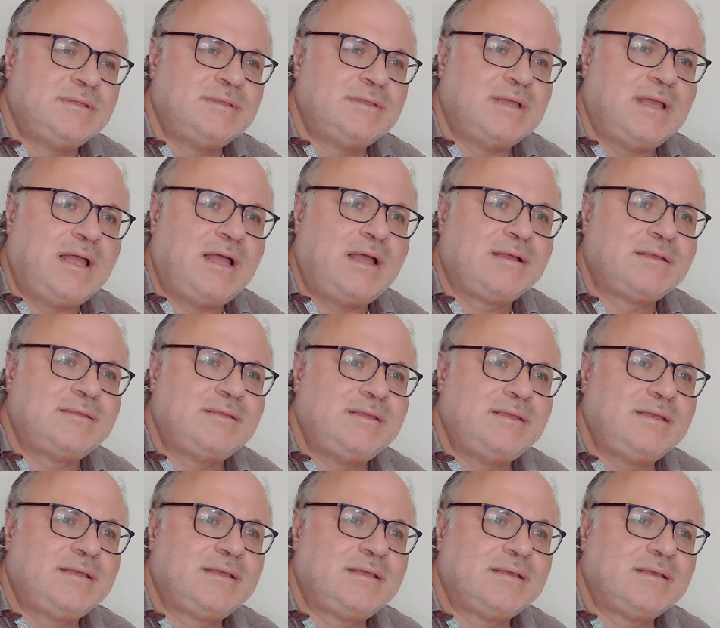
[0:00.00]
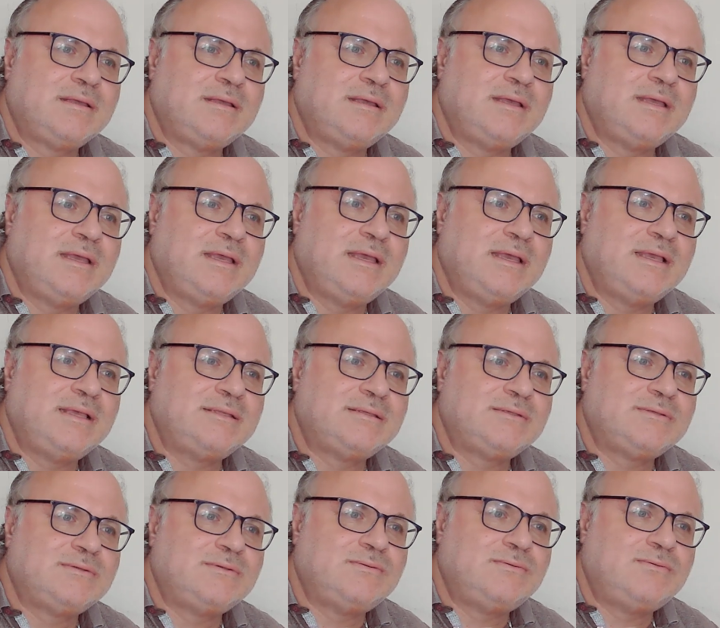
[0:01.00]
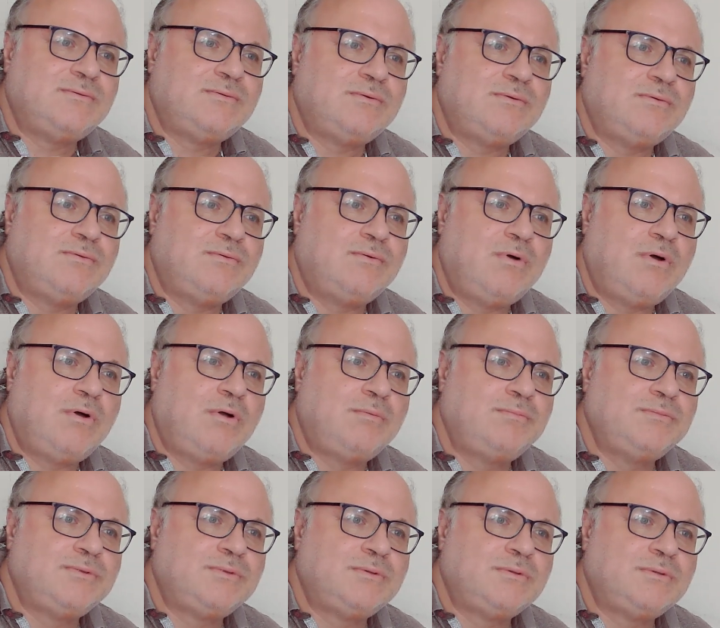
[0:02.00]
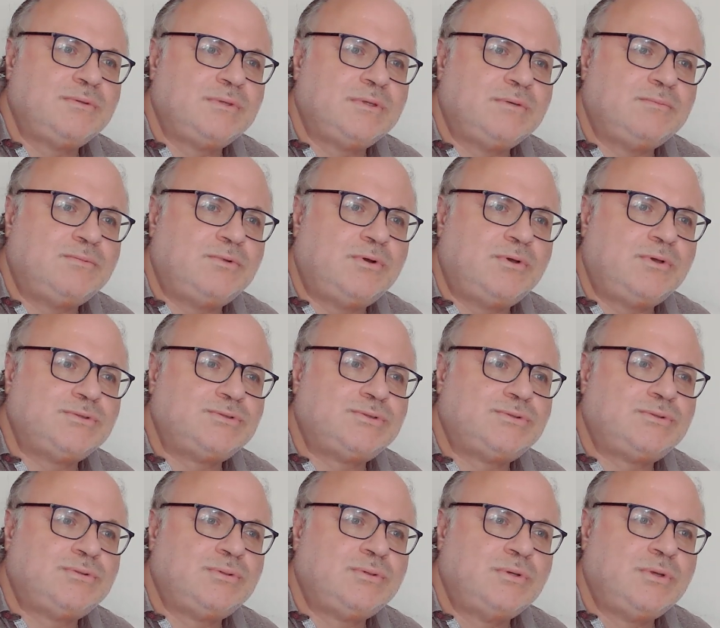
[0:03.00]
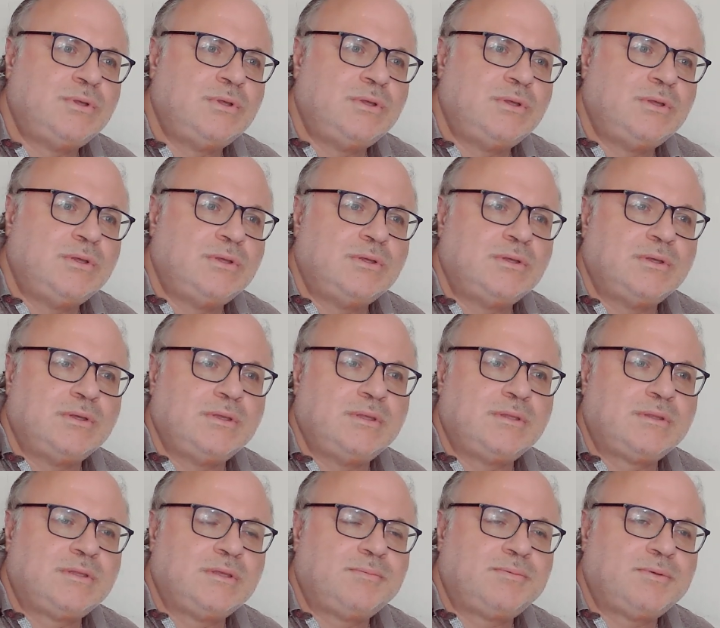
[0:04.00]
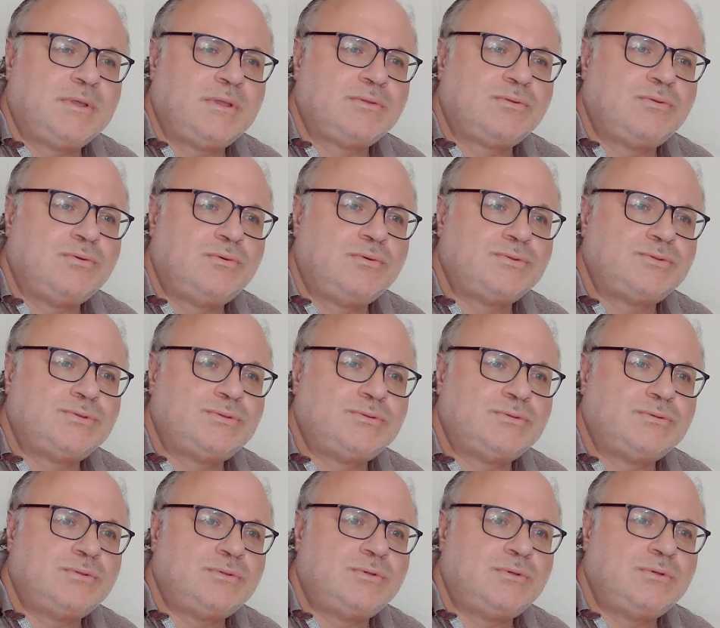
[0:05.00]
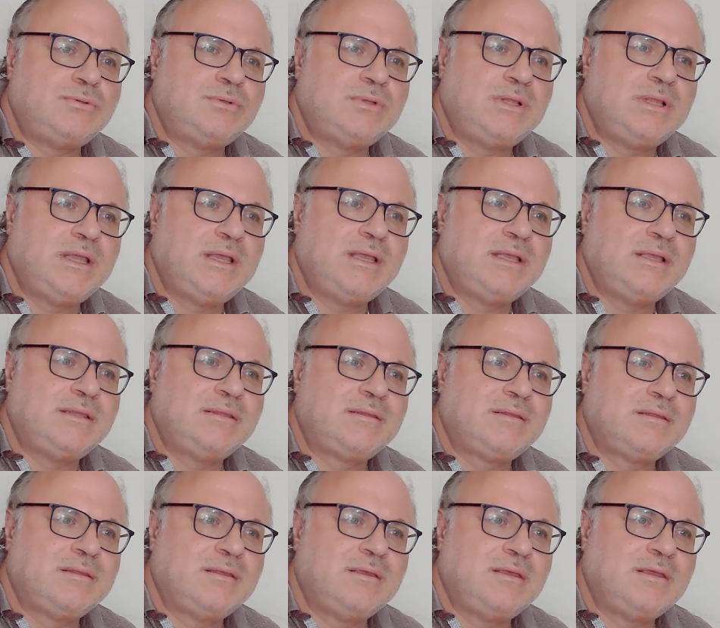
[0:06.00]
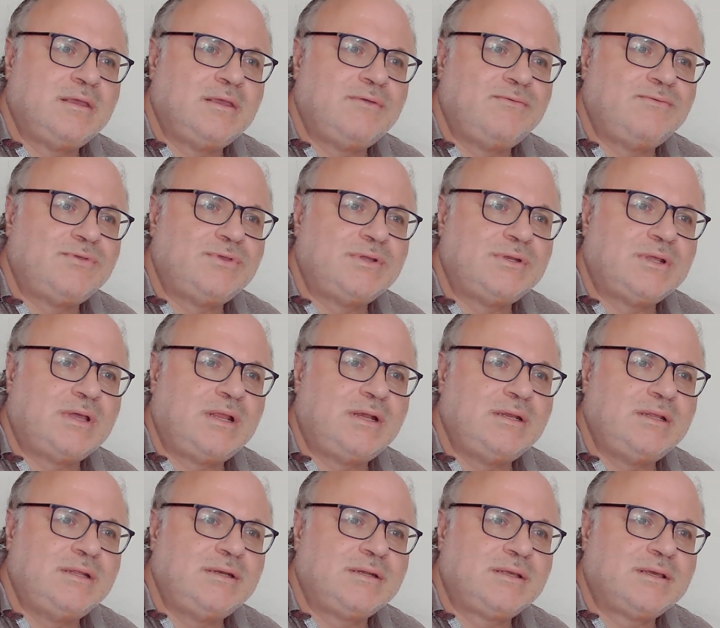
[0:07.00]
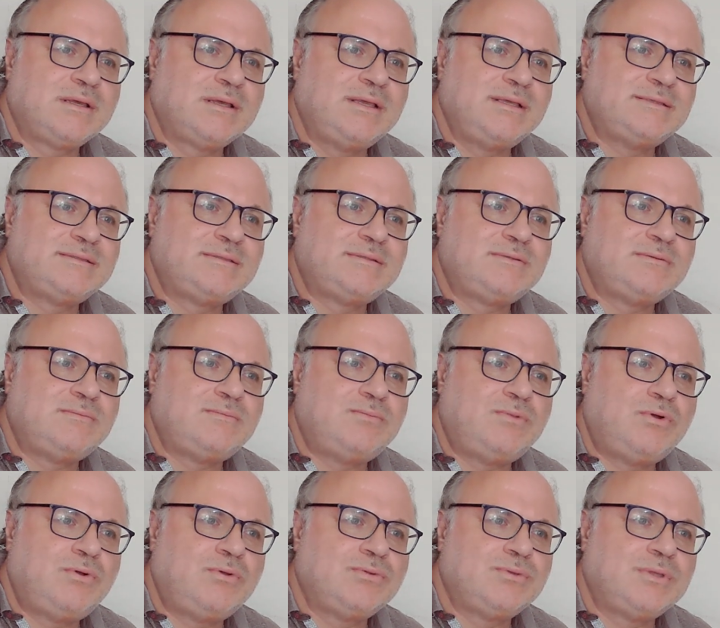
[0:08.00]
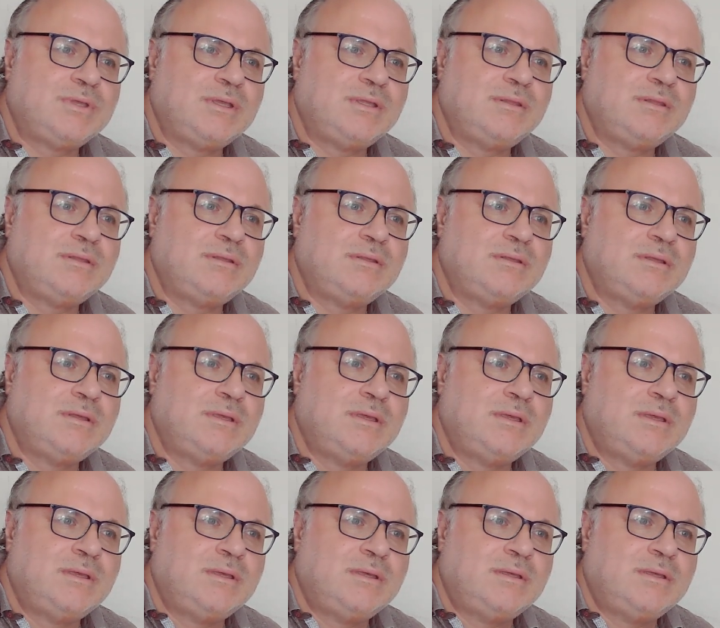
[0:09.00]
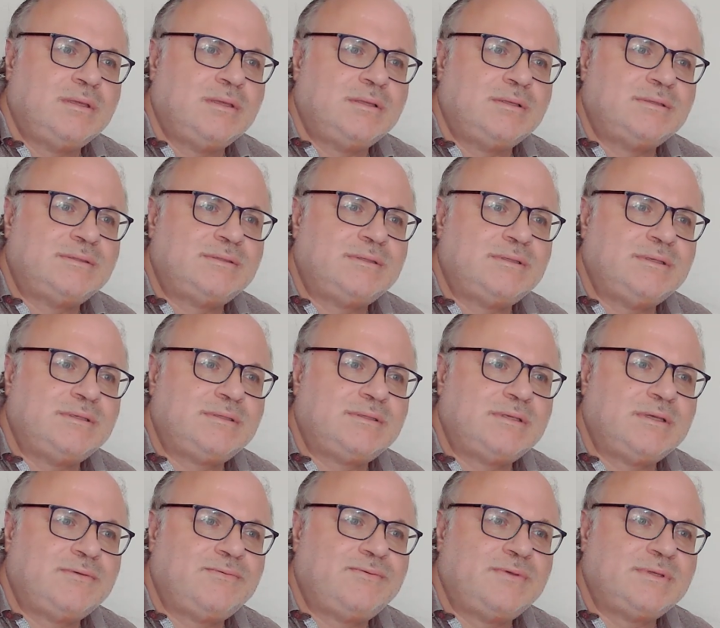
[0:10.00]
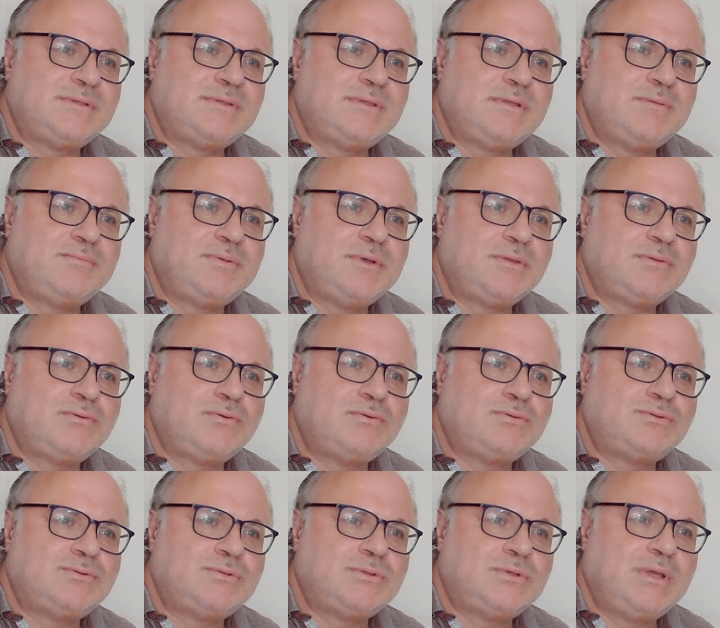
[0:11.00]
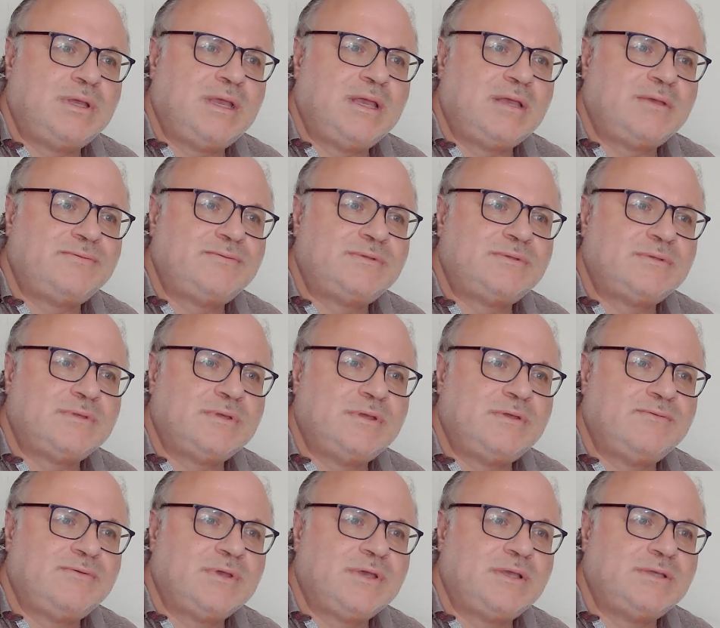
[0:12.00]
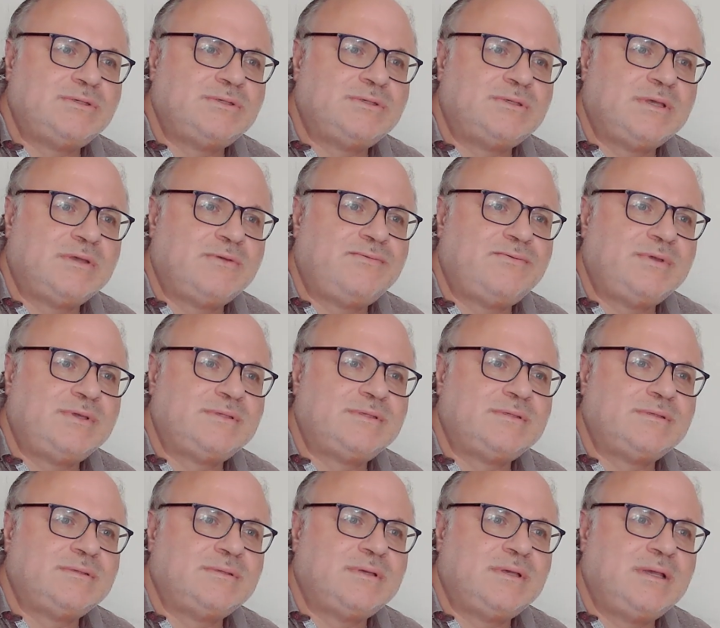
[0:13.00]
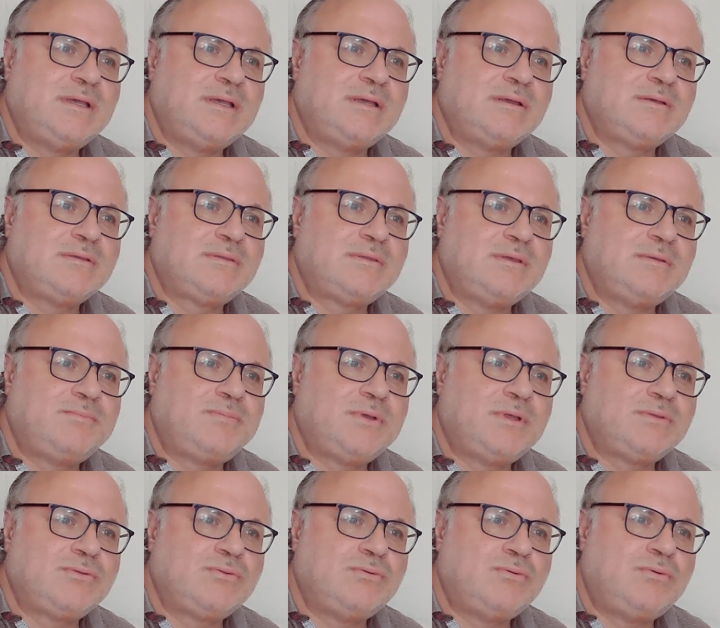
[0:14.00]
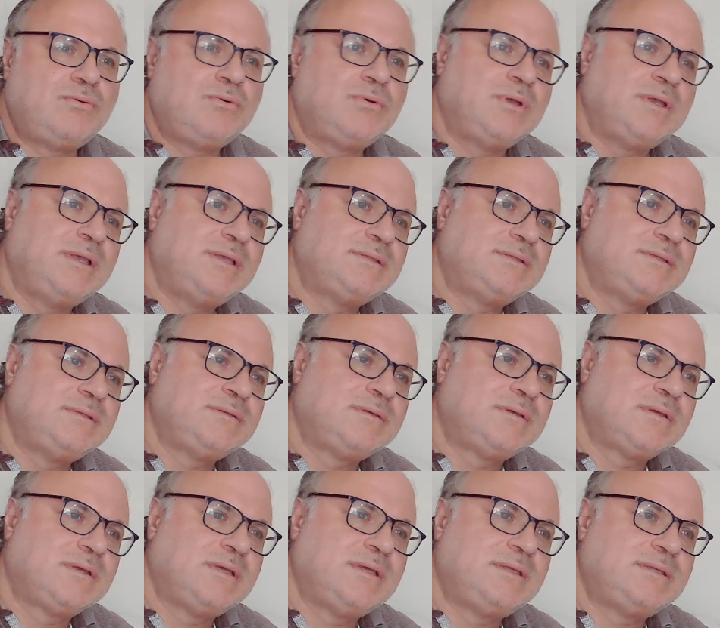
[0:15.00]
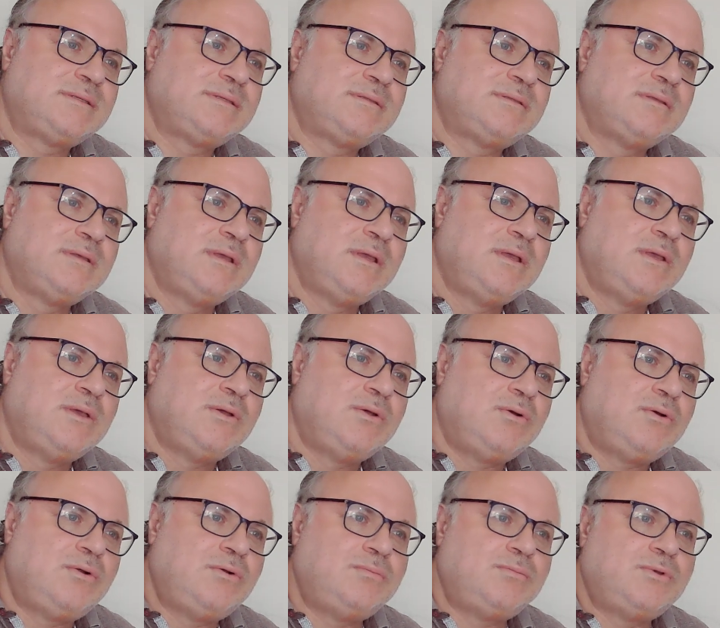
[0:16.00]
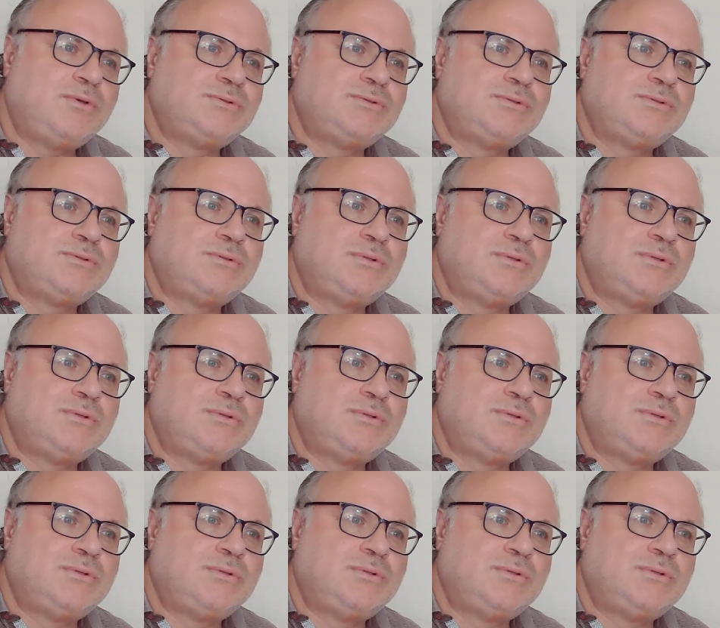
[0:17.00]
The Arctic has warmed the most, and temperatures on land have generally increased more than sea surface temperatures. Earth's average surface air temperature has increased almost